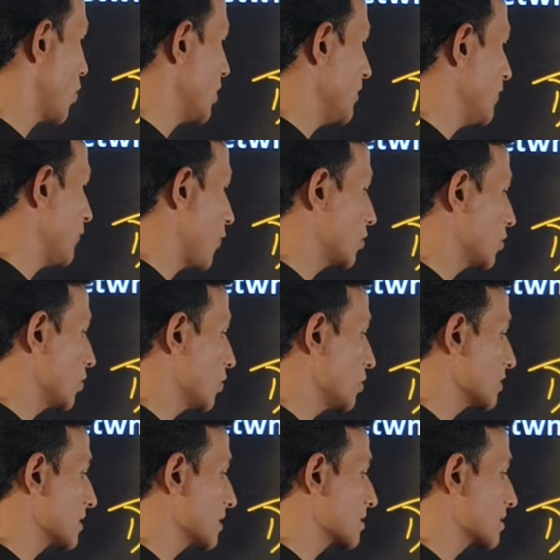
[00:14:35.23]
only
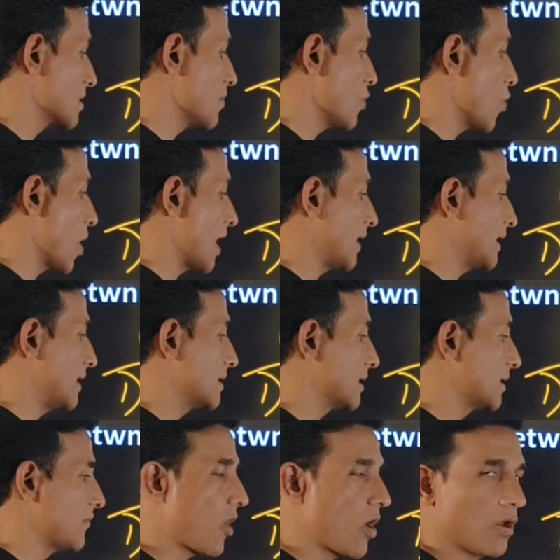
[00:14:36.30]
photosystem 1 is
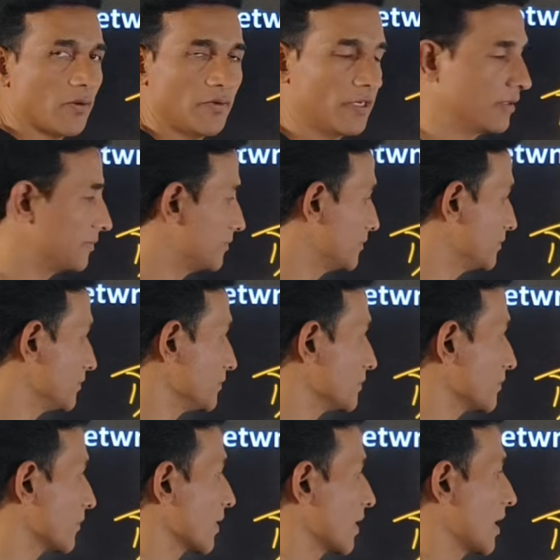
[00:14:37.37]
involved,
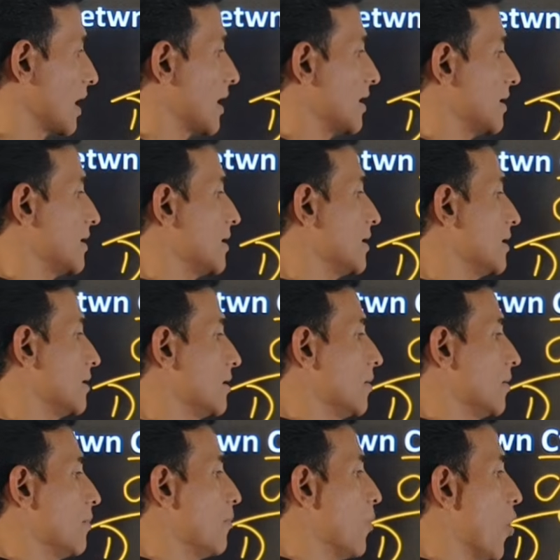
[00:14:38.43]
and
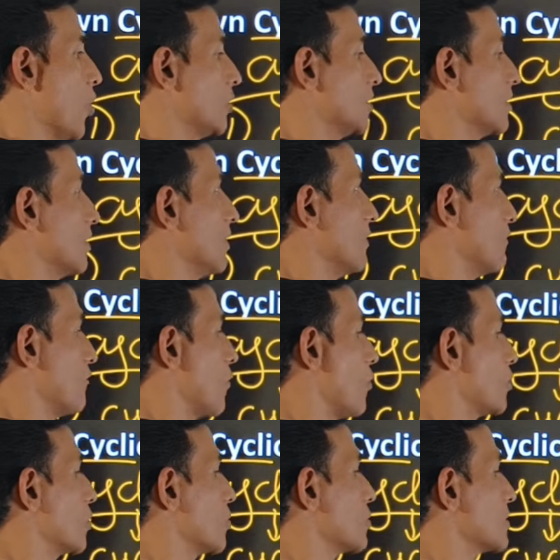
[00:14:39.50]
here both
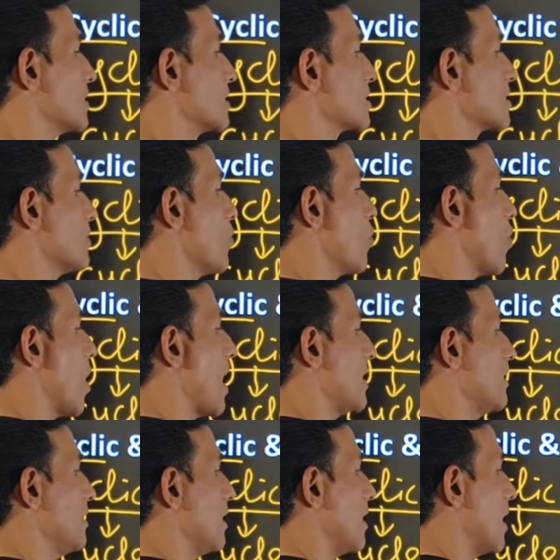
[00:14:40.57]
photosystem
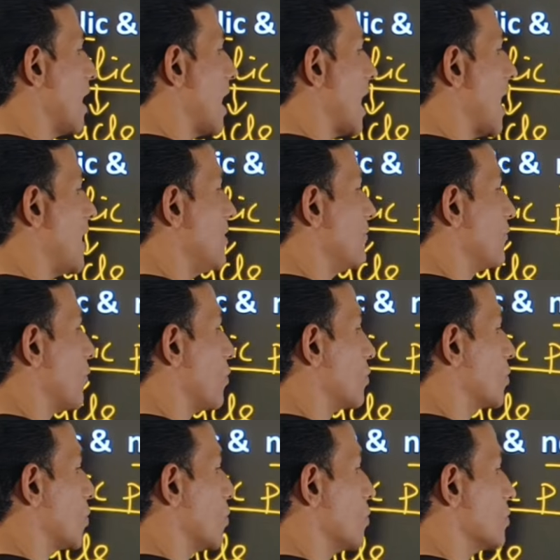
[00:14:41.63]
1 and
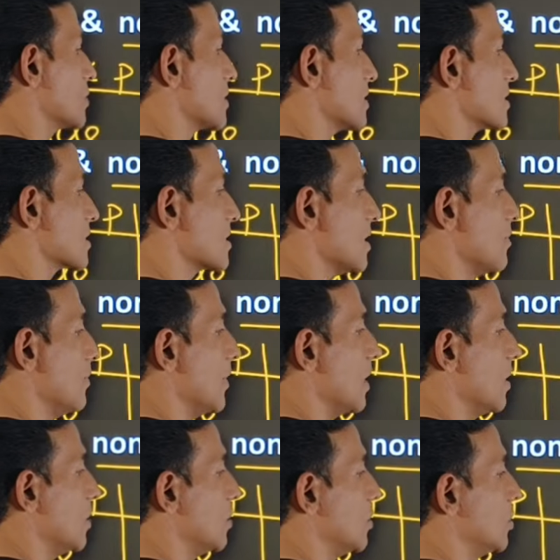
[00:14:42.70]

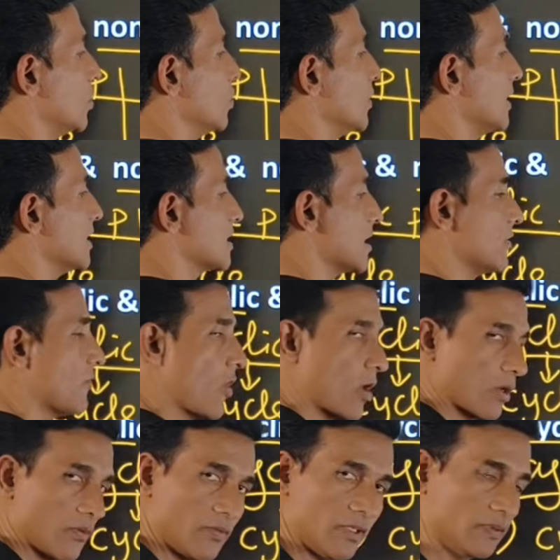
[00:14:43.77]
photosystem 2 is
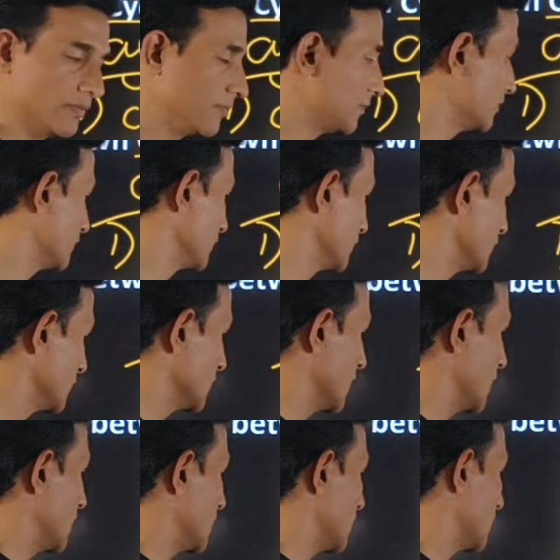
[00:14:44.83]
involved.
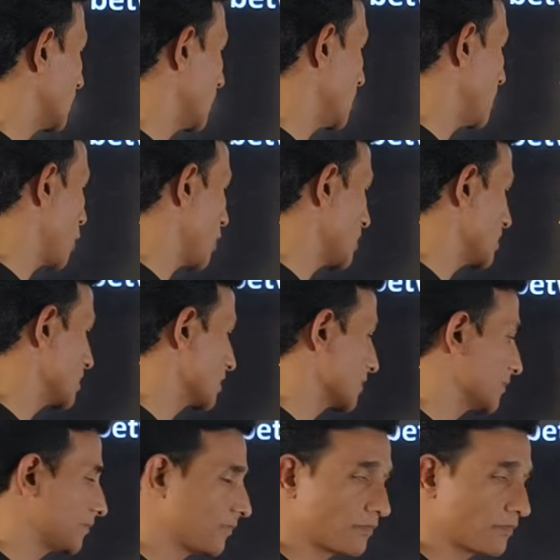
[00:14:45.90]
And the third point,